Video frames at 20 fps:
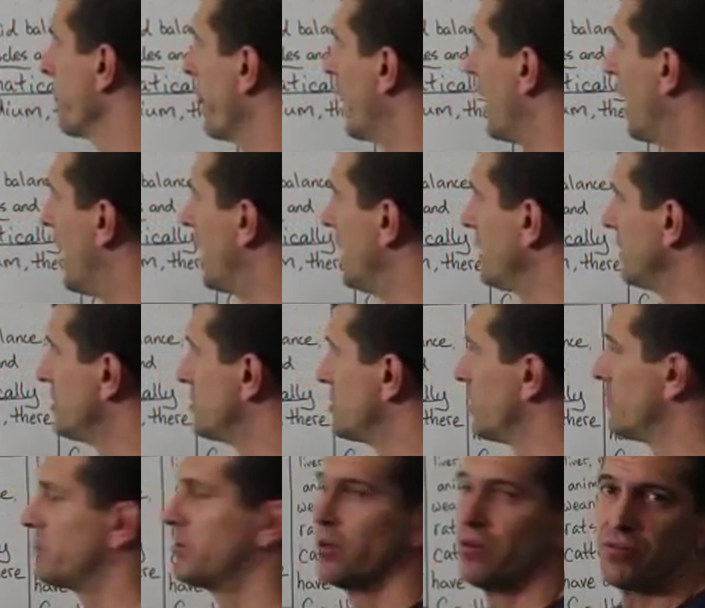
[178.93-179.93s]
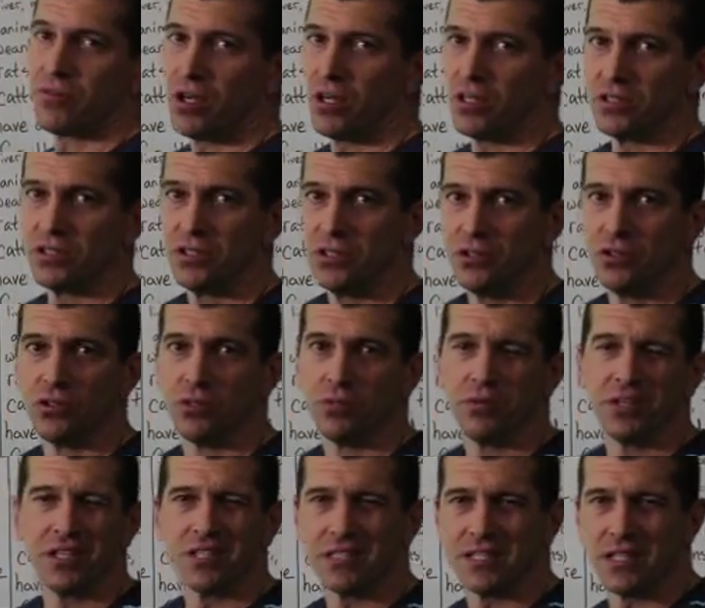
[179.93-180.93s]
I jumped over on Google
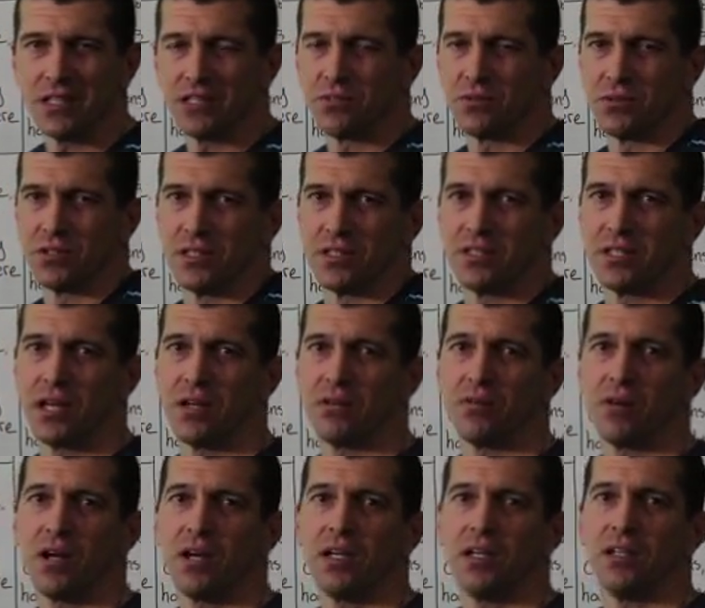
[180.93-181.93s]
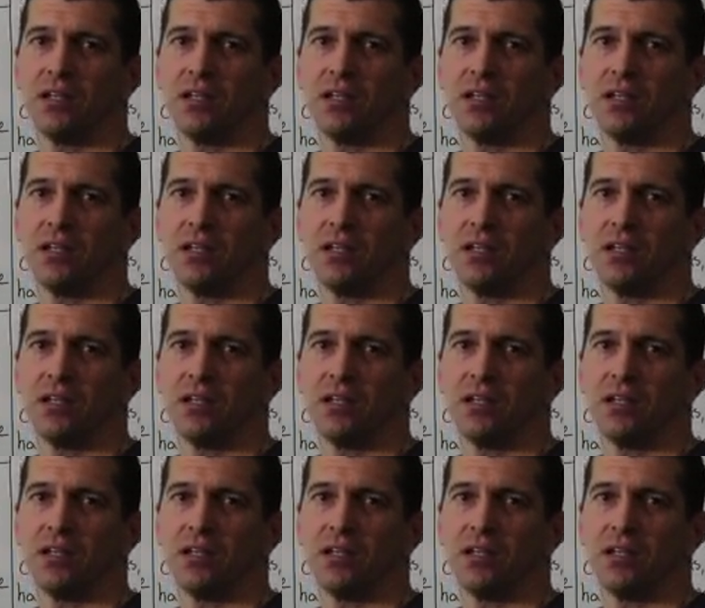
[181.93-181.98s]
because that doesn't really sound right, you